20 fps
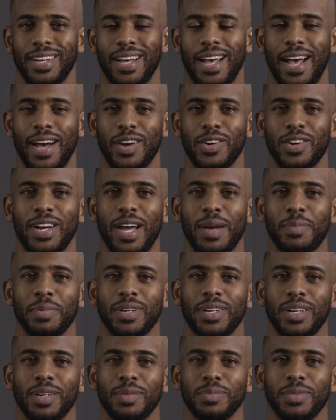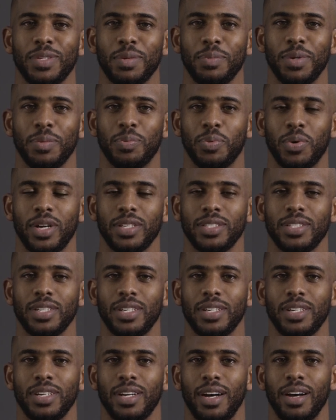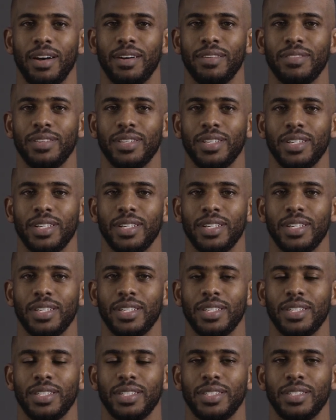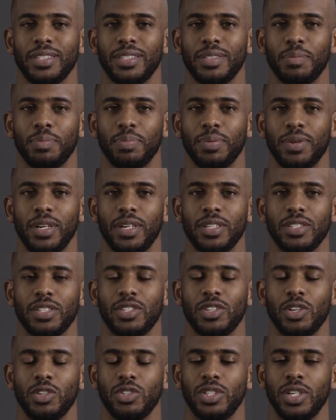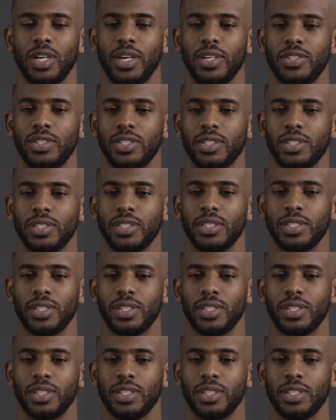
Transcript: How did I become to be president of the Players Association?